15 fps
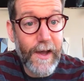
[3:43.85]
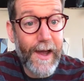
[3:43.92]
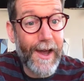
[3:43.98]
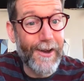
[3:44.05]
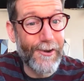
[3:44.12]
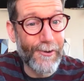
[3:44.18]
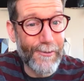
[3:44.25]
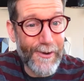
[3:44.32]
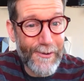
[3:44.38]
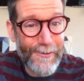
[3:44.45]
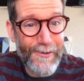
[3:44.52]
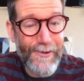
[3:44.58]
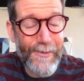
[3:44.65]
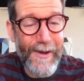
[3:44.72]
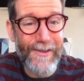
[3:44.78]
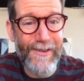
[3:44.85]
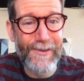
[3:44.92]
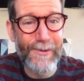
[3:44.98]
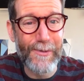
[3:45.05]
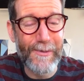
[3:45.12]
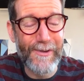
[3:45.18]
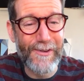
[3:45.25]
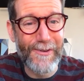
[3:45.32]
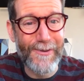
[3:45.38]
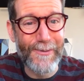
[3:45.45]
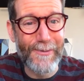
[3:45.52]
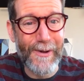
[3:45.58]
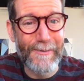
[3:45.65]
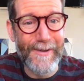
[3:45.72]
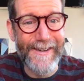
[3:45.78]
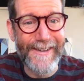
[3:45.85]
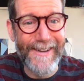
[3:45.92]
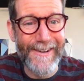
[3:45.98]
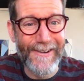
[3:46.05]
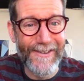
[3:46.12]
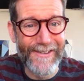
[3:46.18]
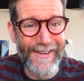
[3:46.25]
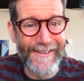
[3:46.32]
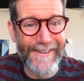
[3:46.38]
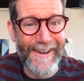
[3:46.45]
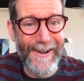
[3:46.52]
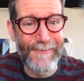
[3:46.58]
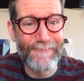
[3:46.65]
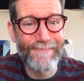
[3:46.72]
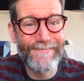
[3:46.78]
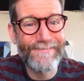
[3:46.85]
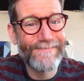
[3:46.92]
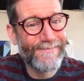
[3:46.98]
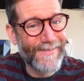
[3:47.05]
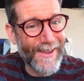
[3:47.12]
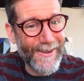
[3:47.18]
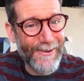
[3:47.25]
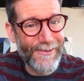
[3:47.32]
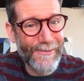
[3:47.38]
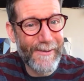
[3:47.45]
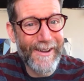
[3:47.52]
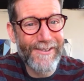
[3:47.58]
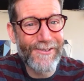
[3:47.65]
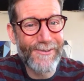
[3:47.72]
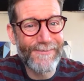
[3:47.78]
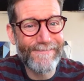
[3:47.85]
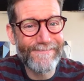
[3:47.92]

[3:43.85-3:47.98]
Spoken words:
and your written responses will be due by midnight on Sunday. Thank you so much.